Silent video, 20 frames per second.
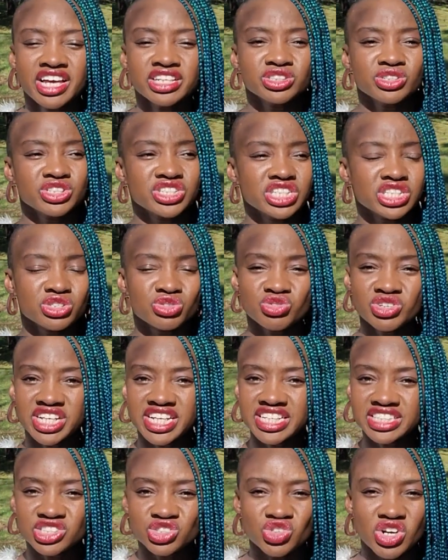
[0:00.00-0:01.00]
So just
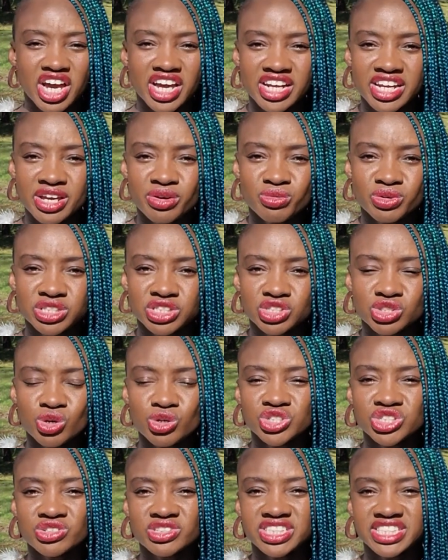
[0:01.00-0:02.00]
really struggling with
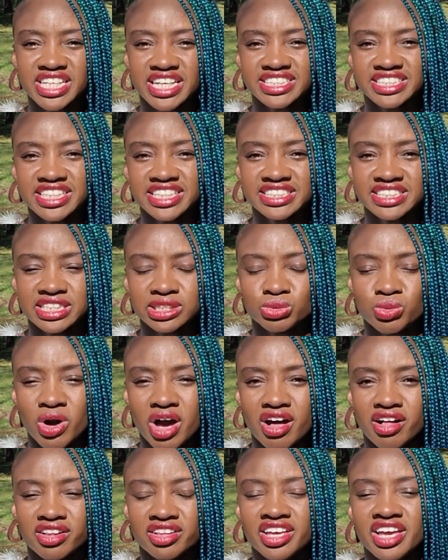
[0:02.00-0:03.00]
social settings as
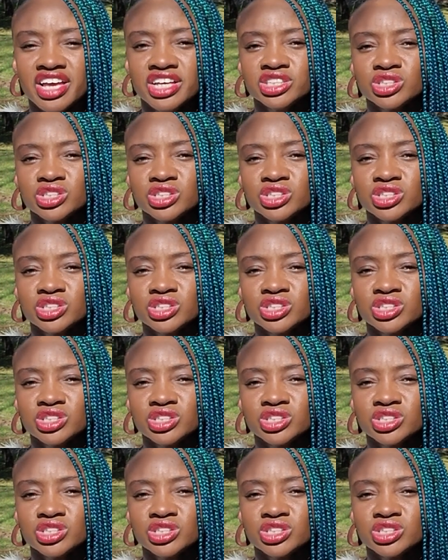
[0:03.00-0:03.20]
well.